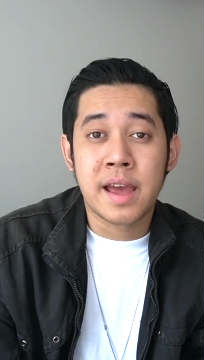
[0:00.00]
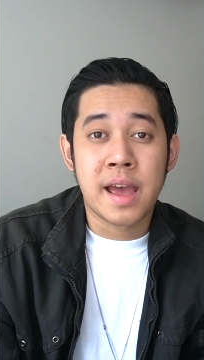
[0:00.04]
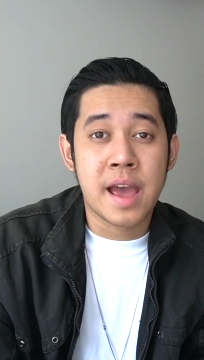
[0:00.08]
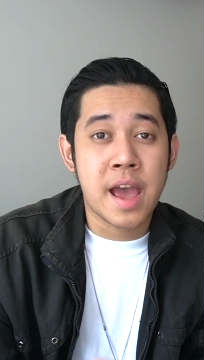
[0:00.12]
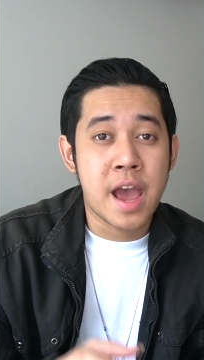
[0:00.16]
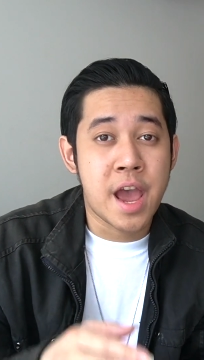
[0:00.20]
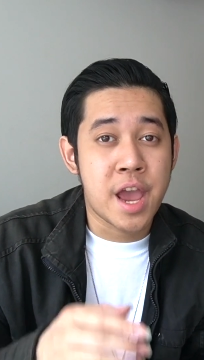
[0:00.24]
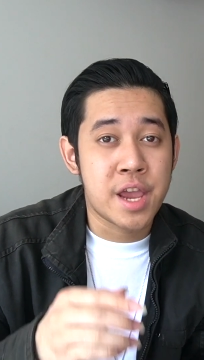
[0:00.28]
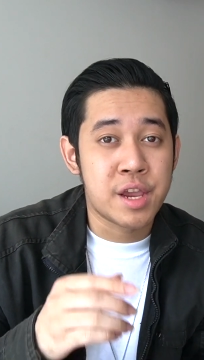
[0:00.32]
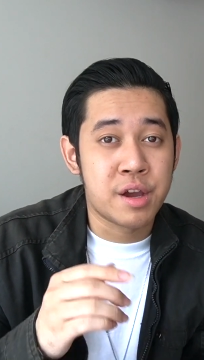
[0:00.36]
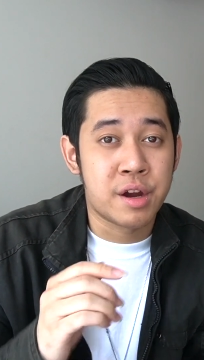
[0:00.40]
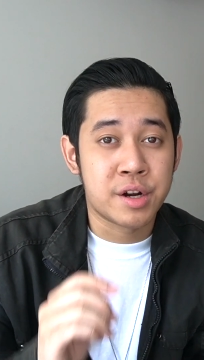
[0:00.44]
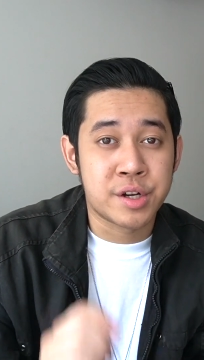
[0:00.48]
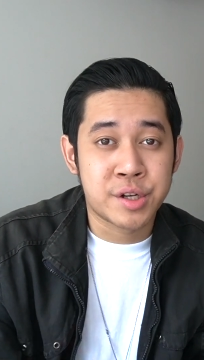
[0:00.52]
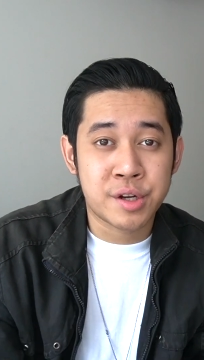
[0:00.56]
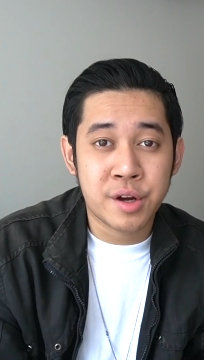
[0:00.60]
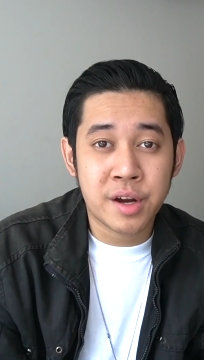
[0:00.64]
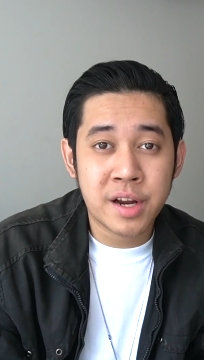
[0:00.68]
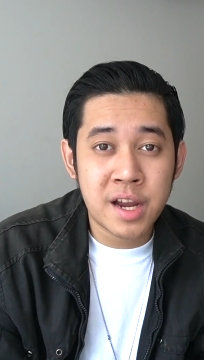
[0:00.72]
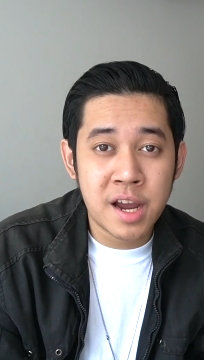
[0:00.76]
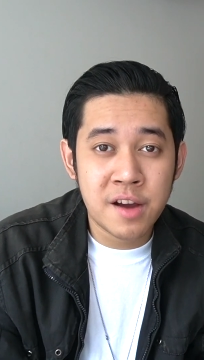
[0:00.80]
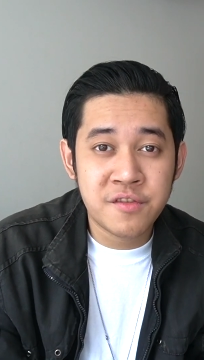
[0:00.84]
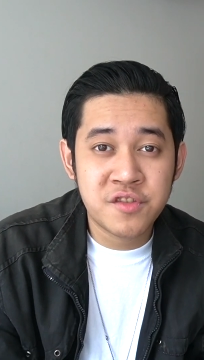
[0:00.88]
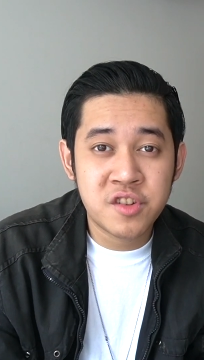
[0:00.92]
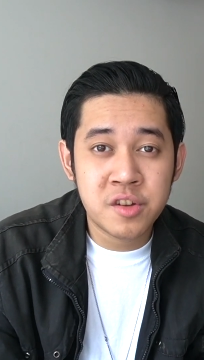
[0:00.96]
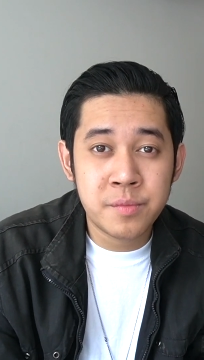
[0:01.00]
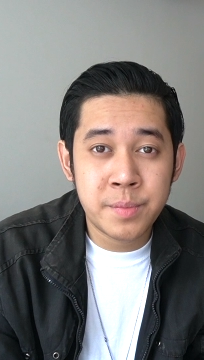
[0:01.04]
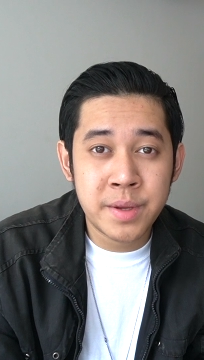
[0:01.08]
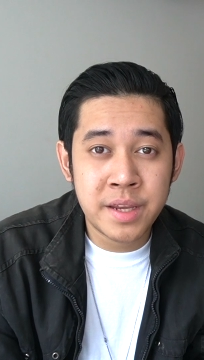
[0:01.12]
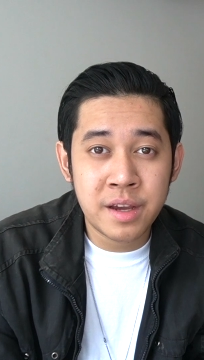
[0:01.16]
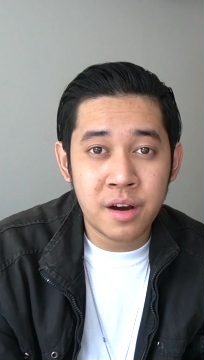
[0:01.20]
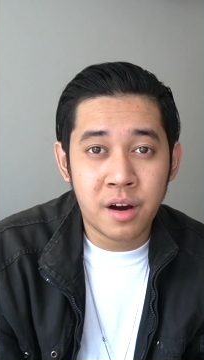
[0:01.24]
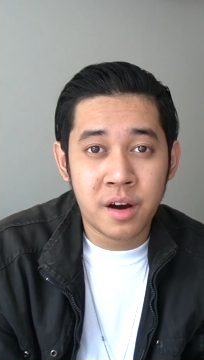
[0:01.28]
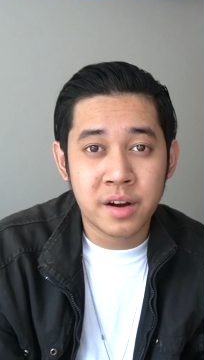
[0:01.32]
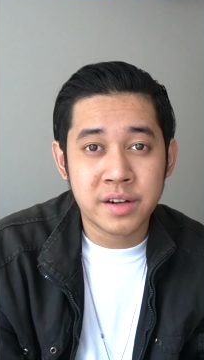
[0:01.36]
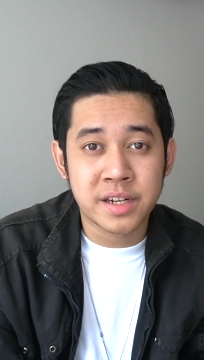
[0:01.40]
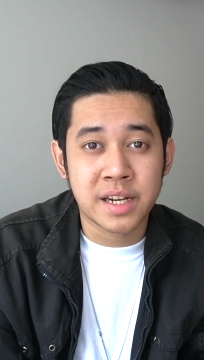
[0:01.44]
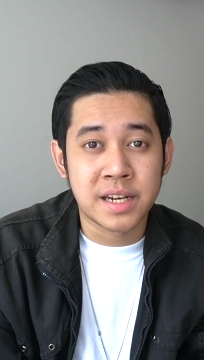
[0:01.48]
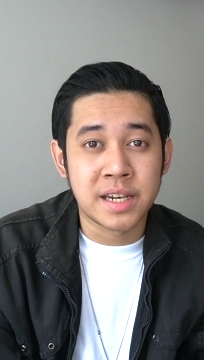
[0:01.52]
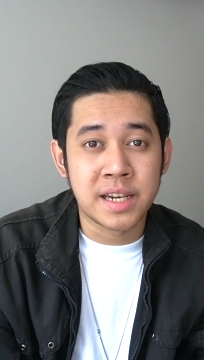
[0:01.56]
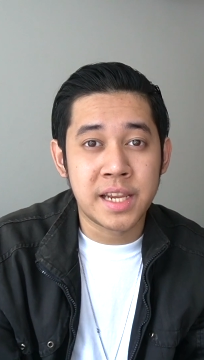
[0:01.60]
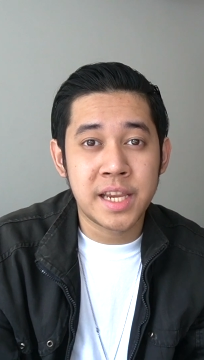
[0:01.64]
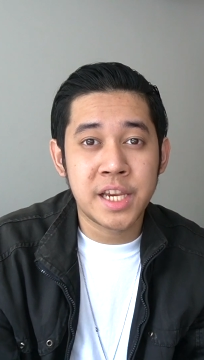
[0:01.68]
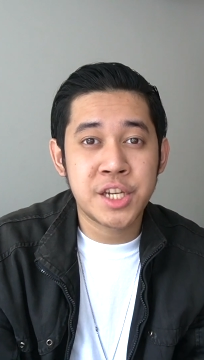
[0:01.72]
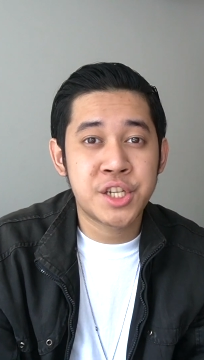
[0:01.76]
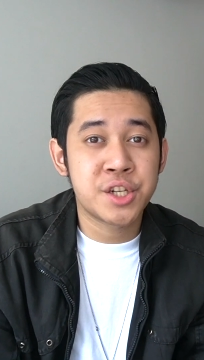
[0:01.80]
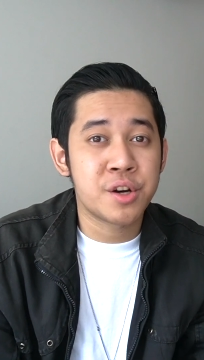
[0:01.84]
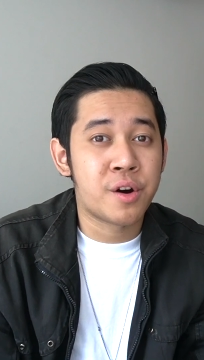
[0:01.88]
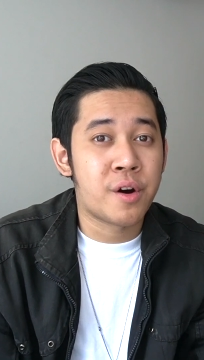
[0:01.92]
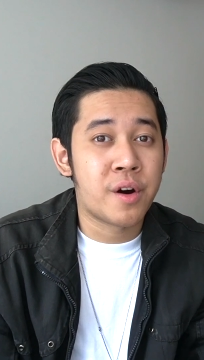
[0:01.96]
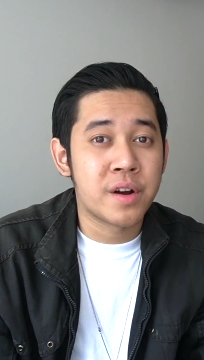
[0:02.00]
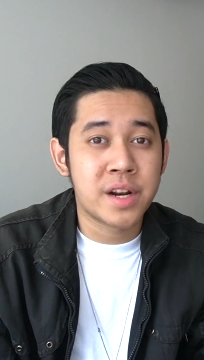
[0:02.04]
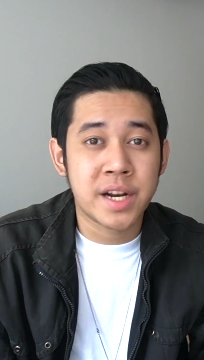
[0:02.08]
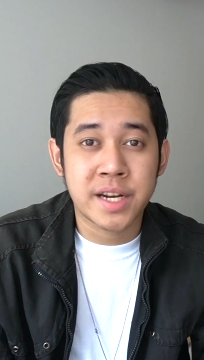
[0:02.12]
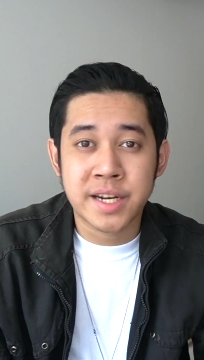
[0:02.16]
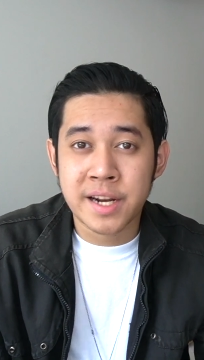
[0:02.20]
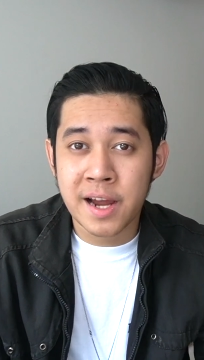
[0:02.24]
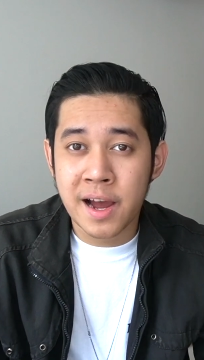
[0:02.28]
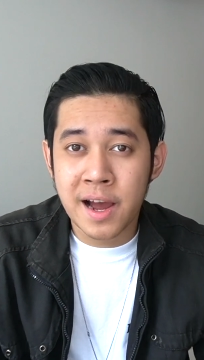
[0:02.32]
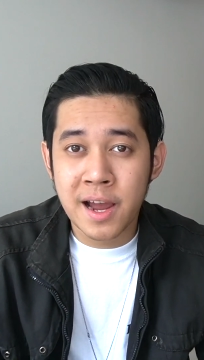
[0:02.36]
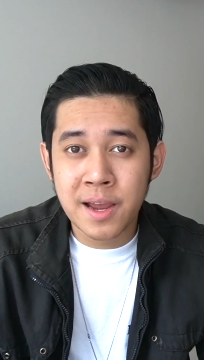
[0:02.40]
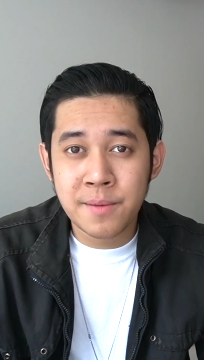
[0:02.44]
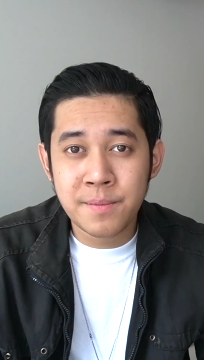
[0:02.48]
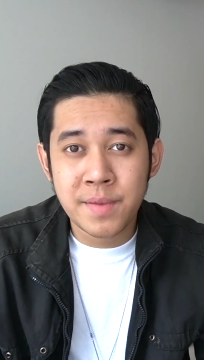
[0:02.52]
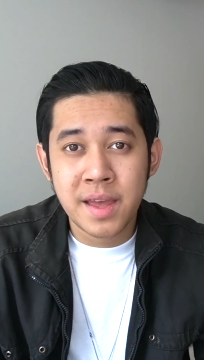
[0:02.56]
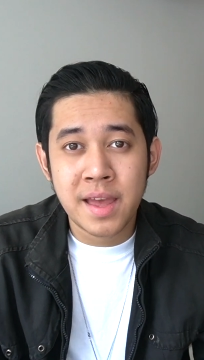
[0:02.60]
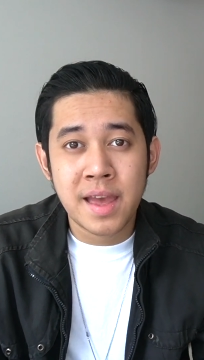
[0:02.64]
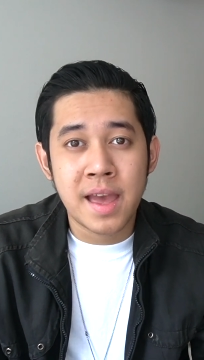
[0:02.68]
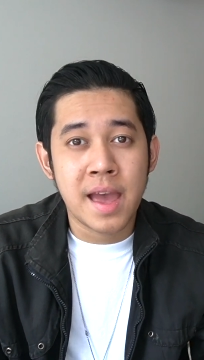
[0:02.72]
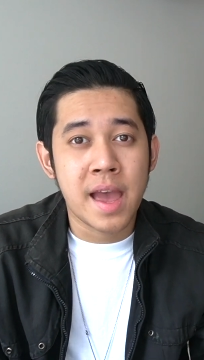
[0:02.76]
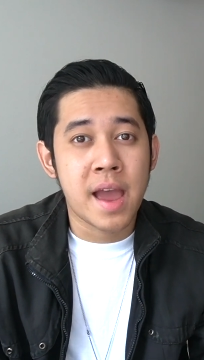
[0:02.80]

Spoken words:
And your dog have to be on the leash all the time,